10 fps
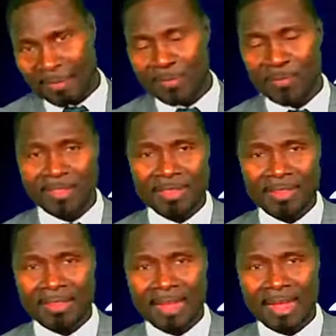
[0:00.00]

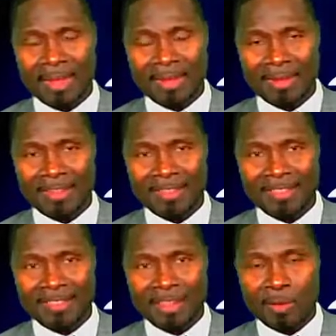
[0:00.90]
obviously,
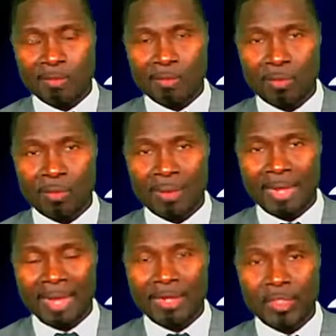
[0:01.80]
this year April we
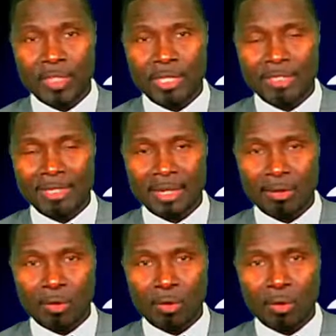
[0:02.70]
had a change in the
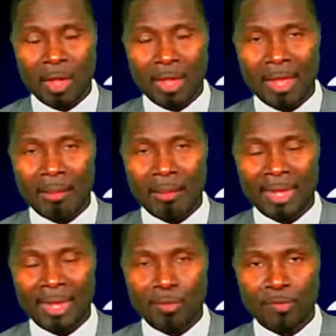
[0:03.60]
law. We
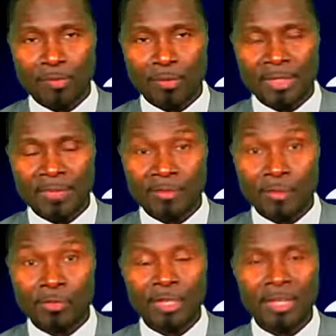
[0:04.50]
had no fault
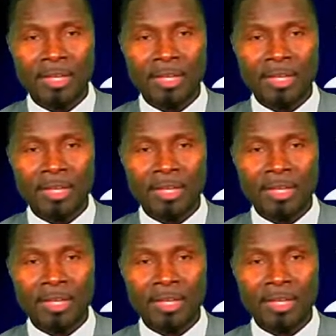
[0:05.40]
divorce.